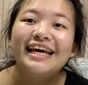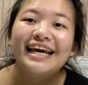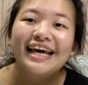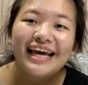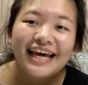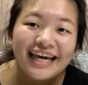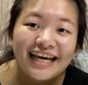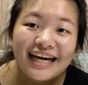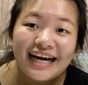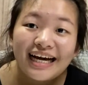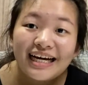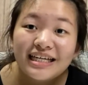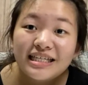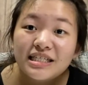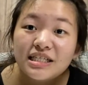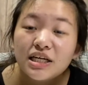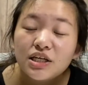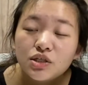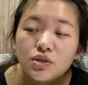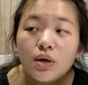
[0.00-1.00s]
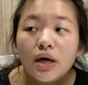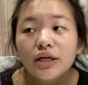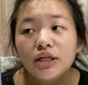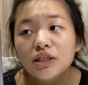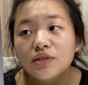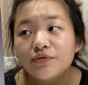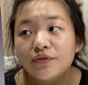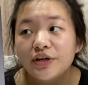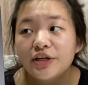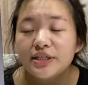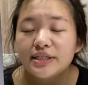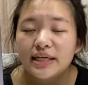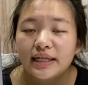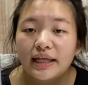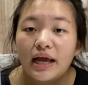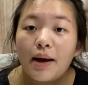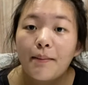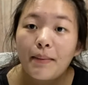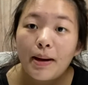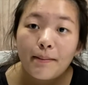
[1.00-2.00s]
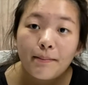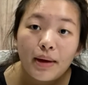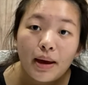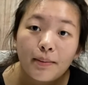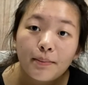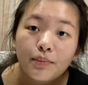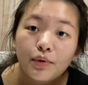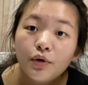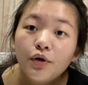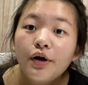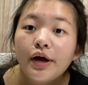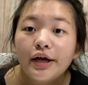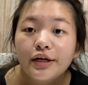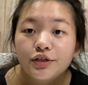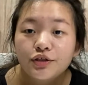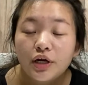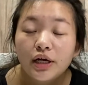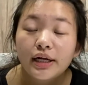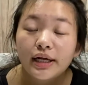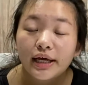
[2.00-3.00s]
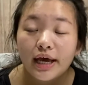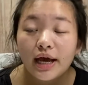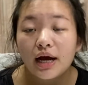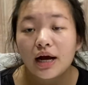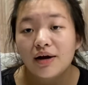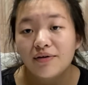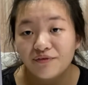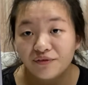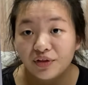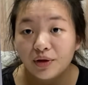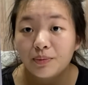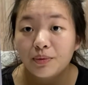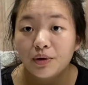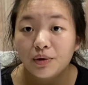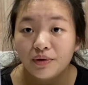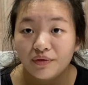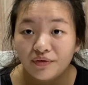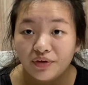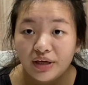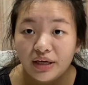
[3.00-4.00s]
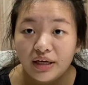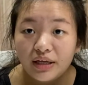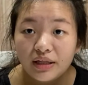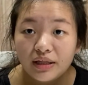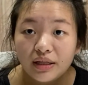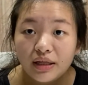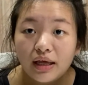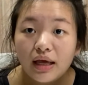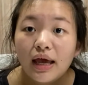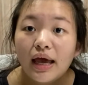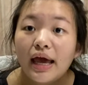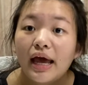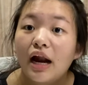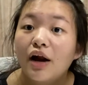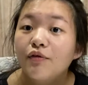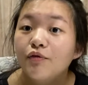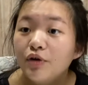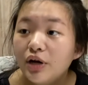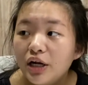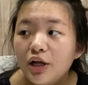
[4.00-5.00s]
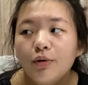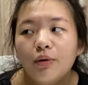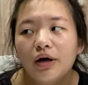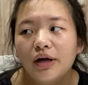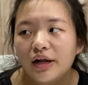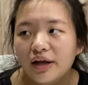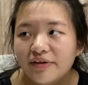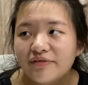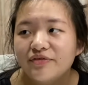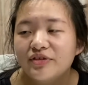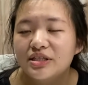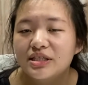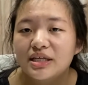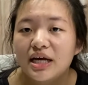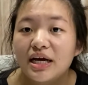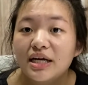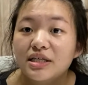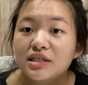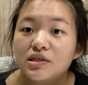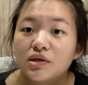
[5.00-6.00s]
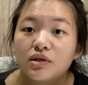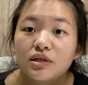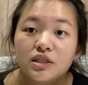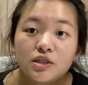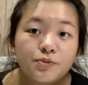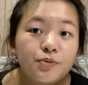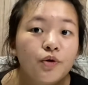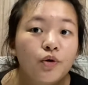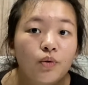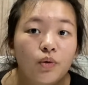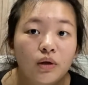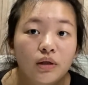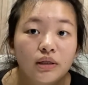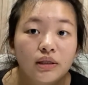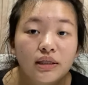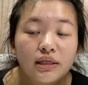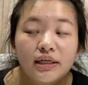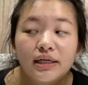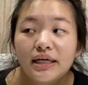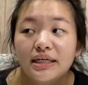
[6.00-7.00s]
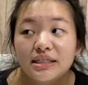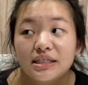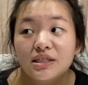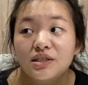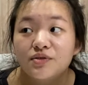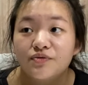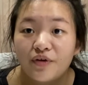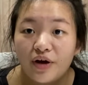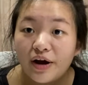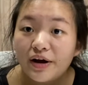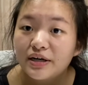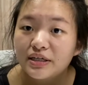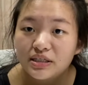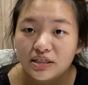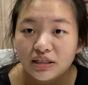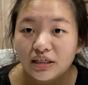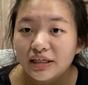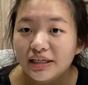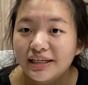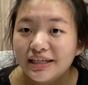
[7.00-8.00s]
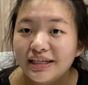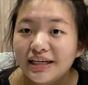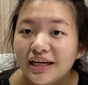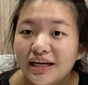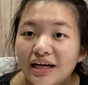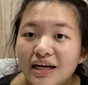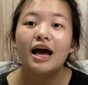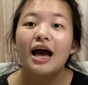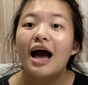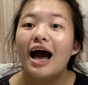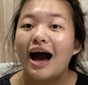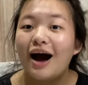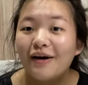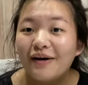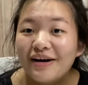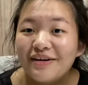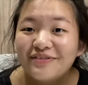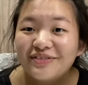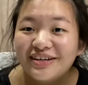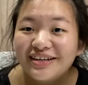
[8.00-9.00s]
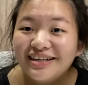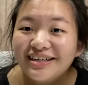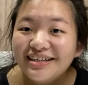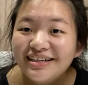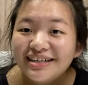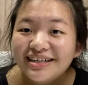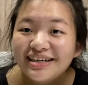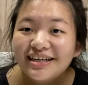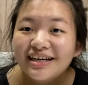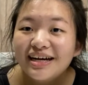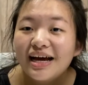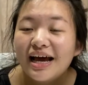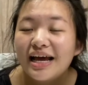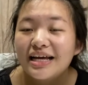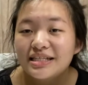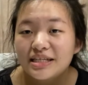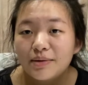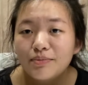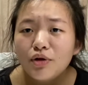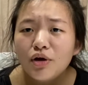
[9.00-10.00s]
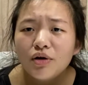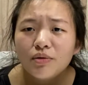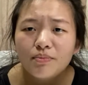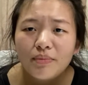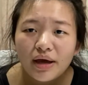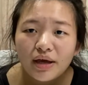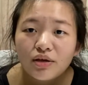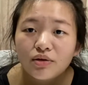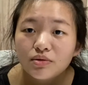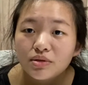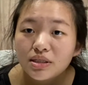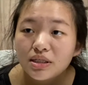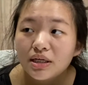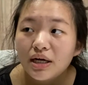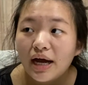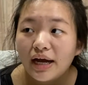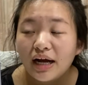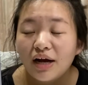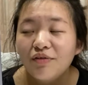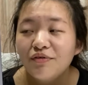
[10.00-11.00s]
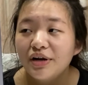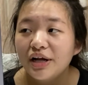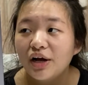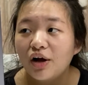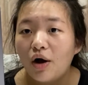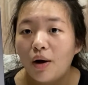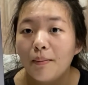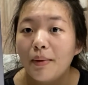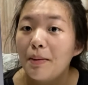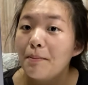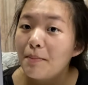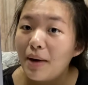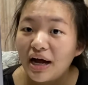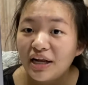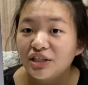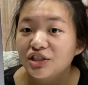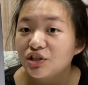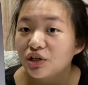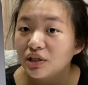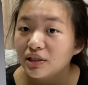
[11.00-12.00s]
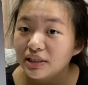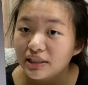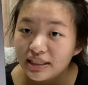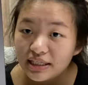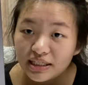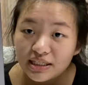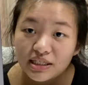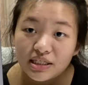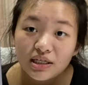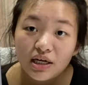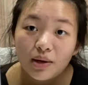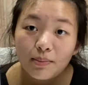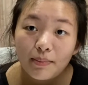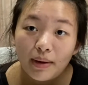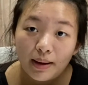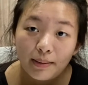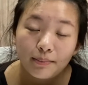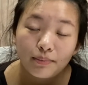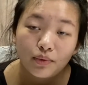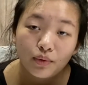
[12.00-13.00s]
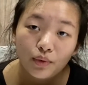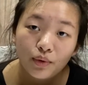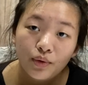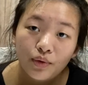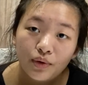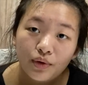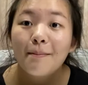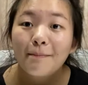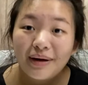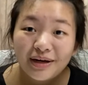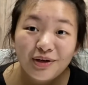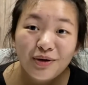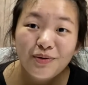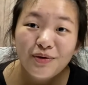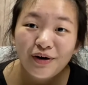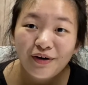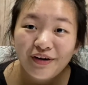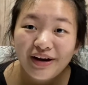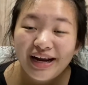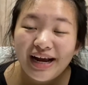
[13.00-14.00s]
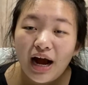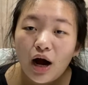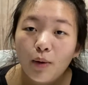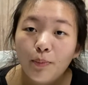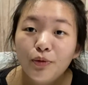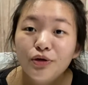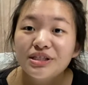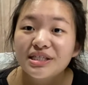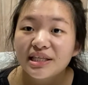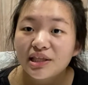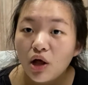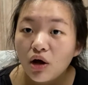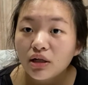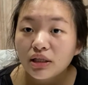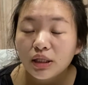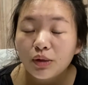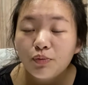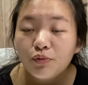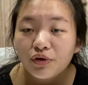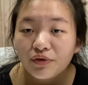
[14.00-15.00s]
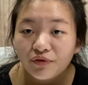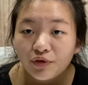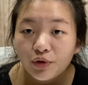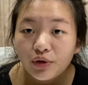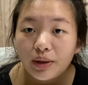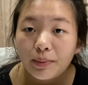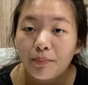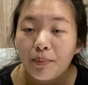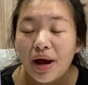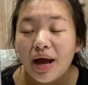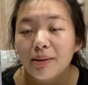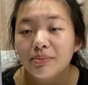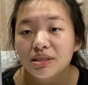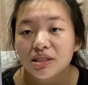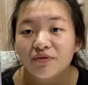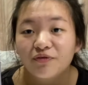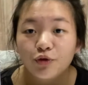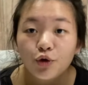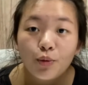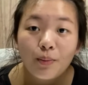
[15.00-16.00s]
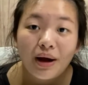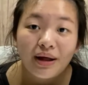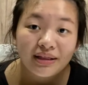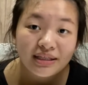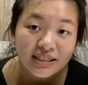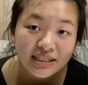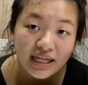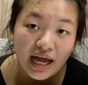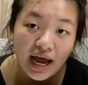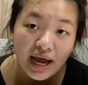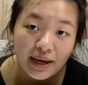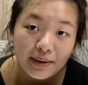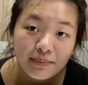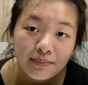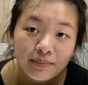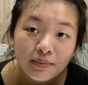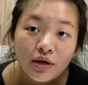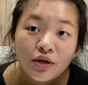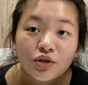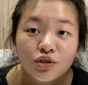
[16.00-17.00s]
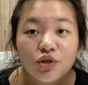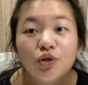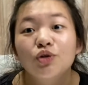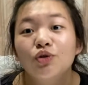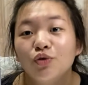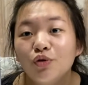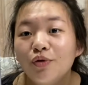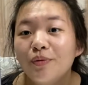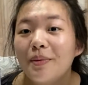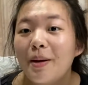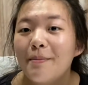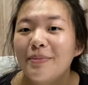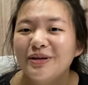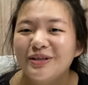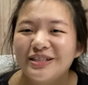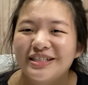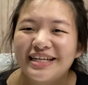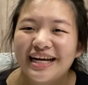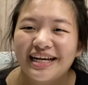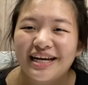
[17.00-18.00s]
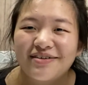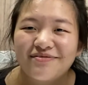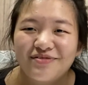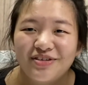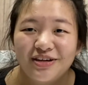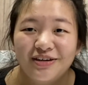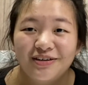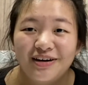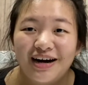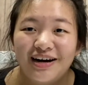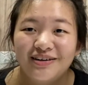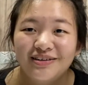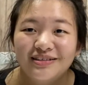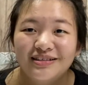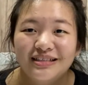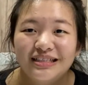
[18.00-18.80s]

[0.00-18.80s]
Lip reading: Hey guys, so I just finished setting up my MacBook and trying to get comfortable with it. And I really want to emphasize on its build quality as it's very sturdy. However, as I'm not a Mac user, I can't really comment much on this MacBook. But don't worry, I'll post a long-term review in perhaps a few months' time, so do remember to check that video out.